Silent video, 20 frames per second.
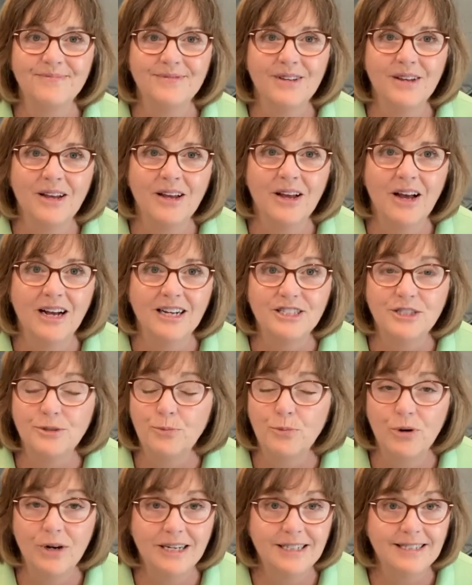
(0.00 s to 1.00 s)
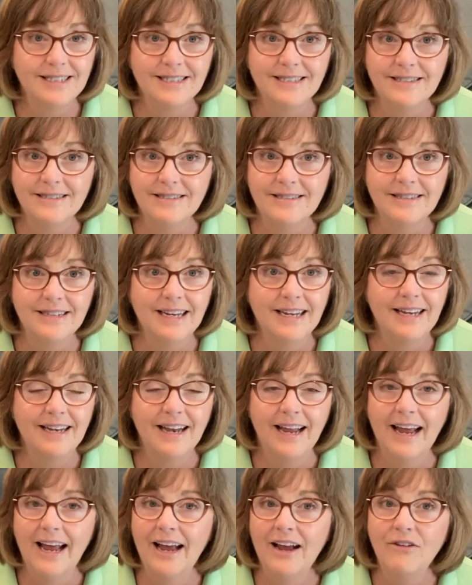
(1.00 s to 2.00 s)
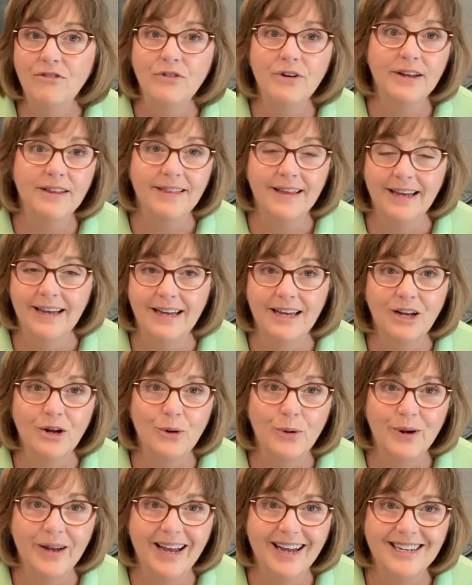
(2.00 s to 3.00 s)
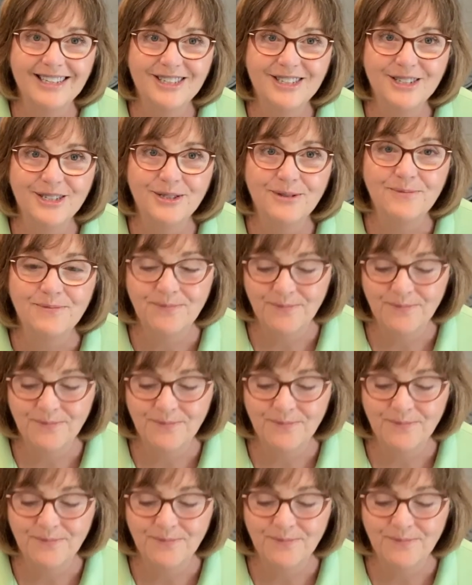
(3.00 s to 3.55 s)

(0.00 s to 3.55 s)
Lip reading: God's presence in everything in creation.